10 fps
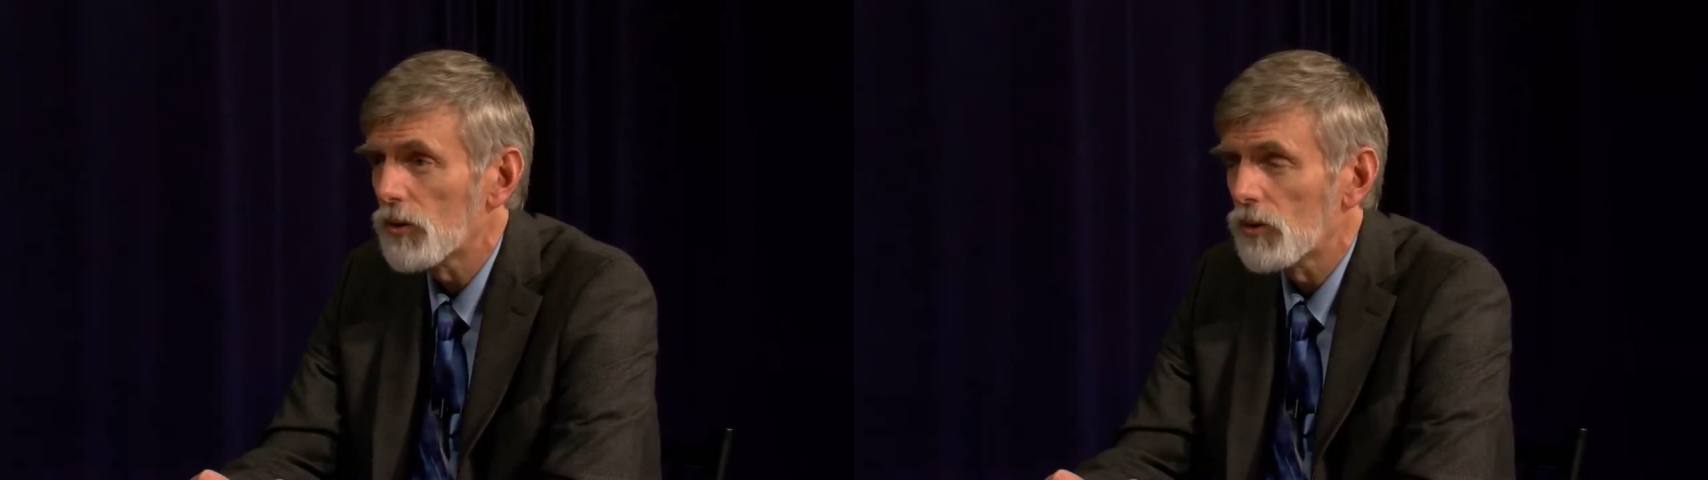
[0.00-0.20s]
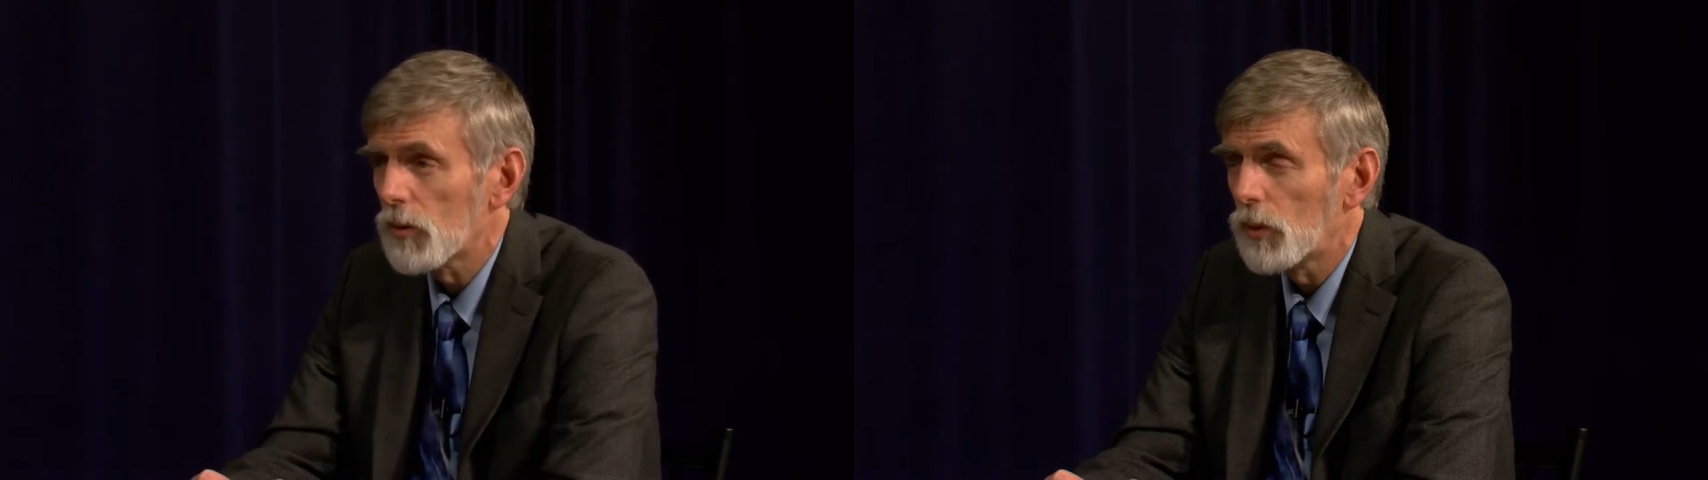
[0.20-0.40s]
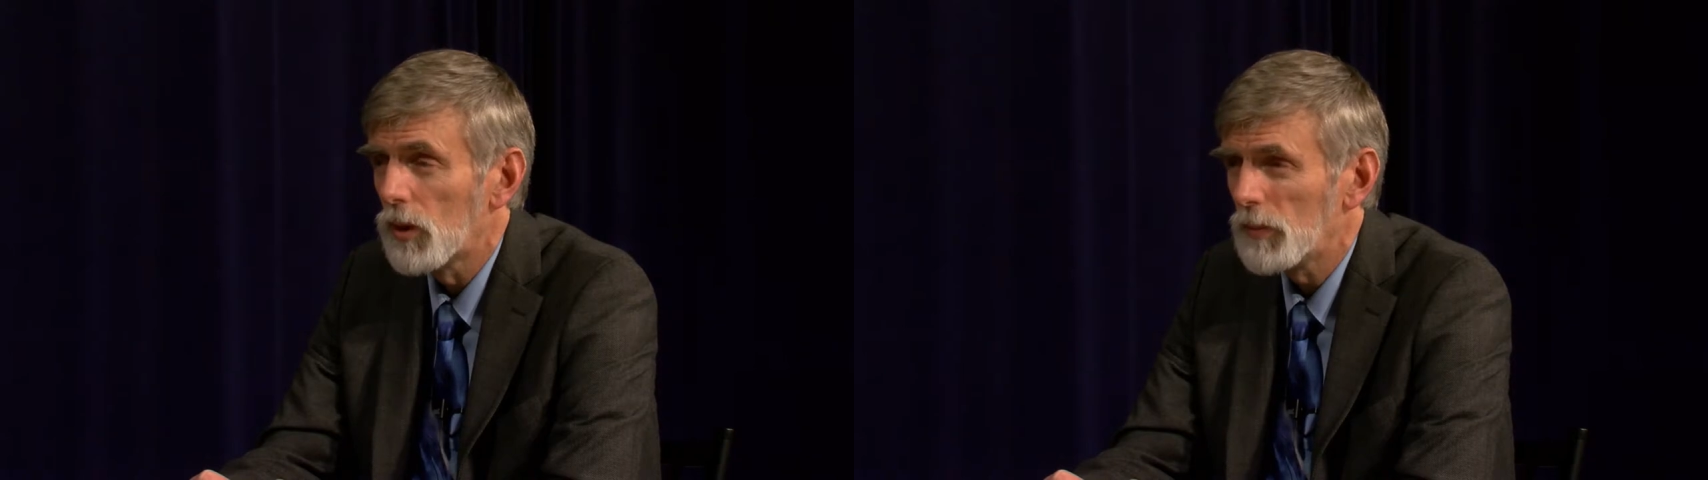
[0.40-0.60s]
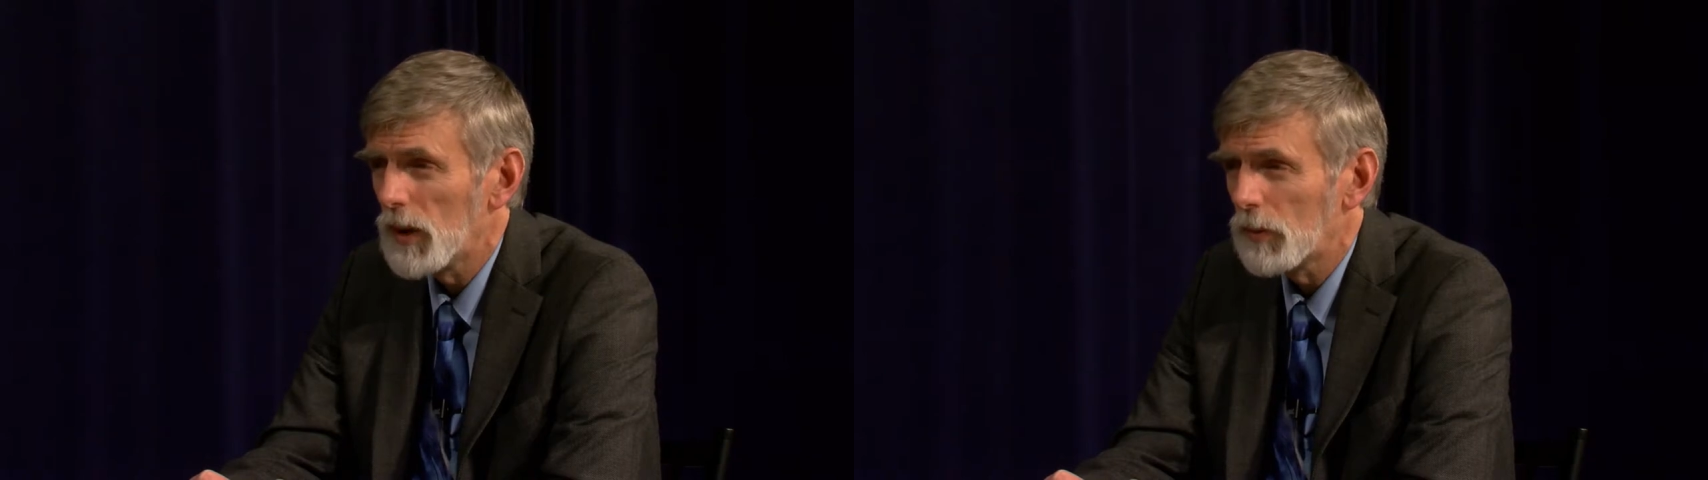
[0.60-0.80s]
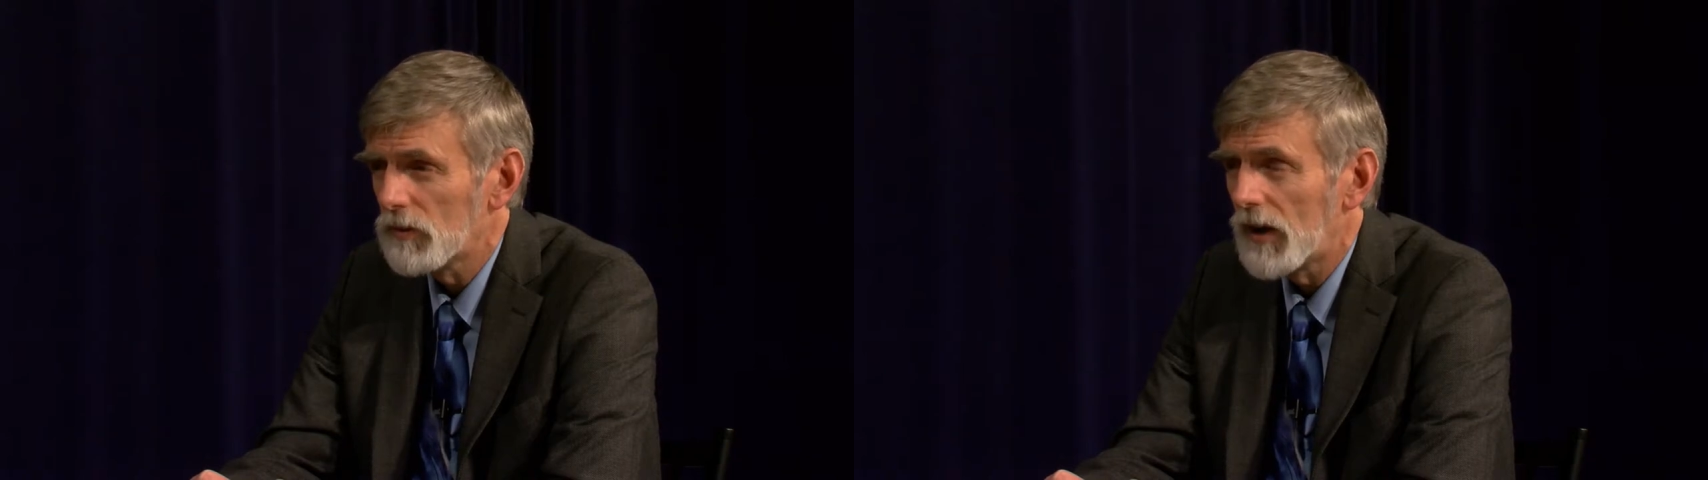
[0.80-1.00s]
to support
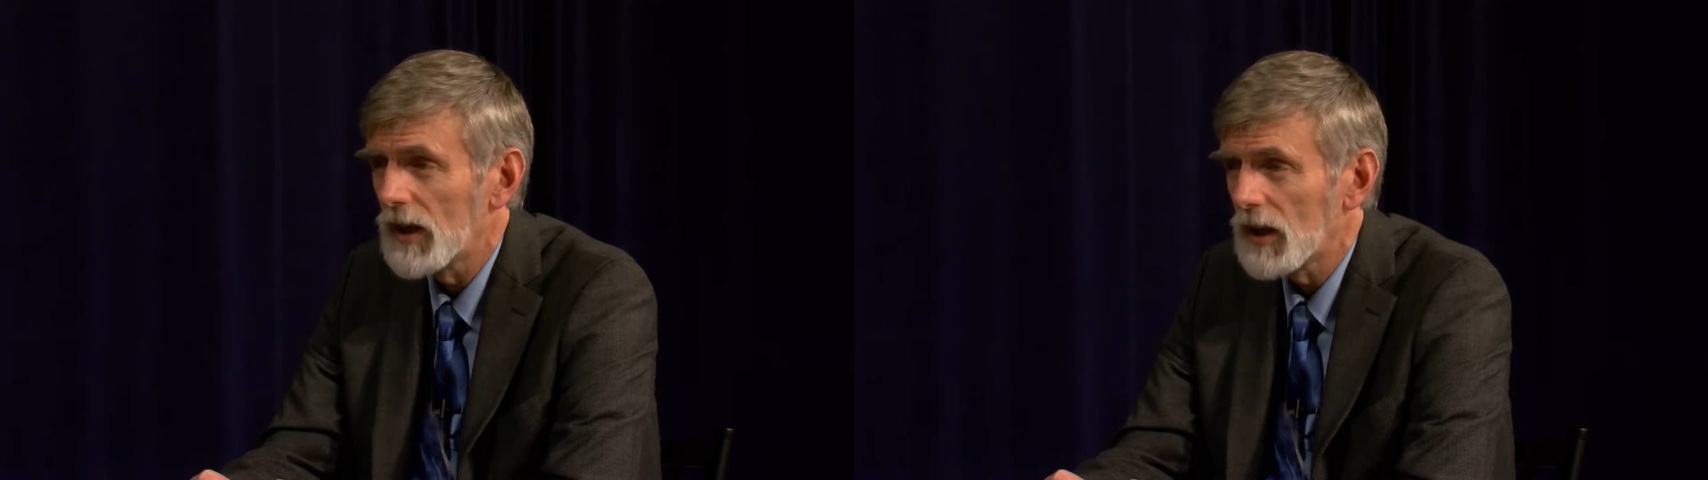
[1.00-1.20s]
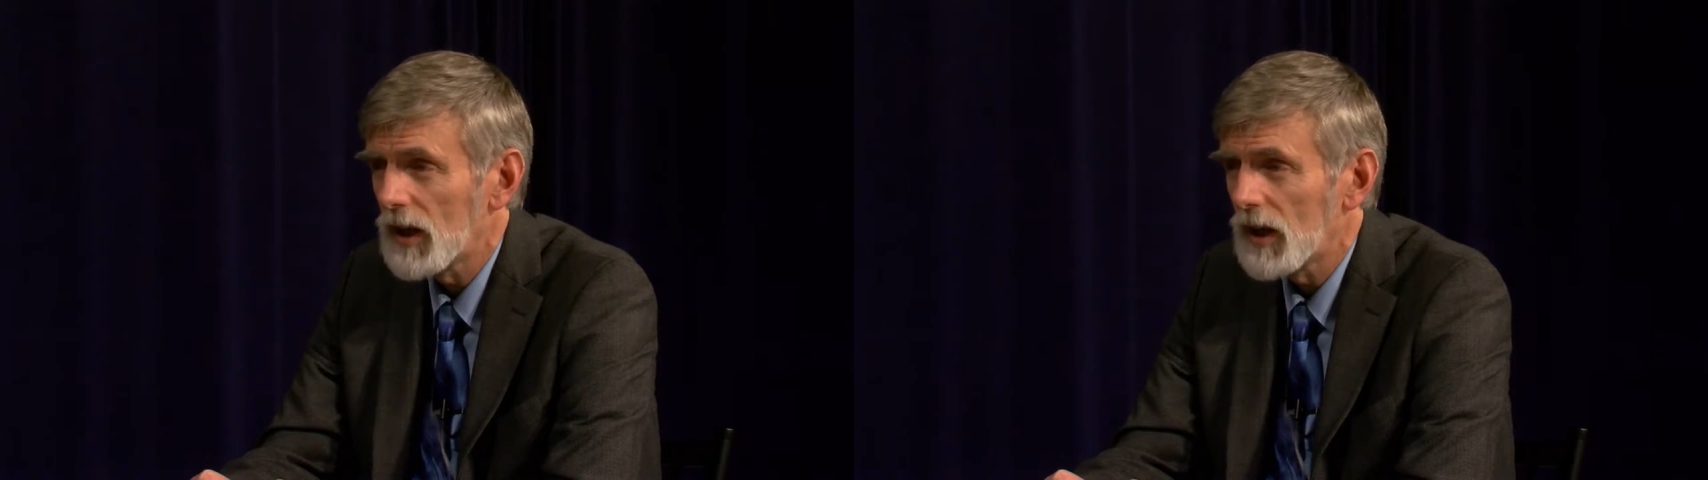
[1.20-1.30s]
people fighting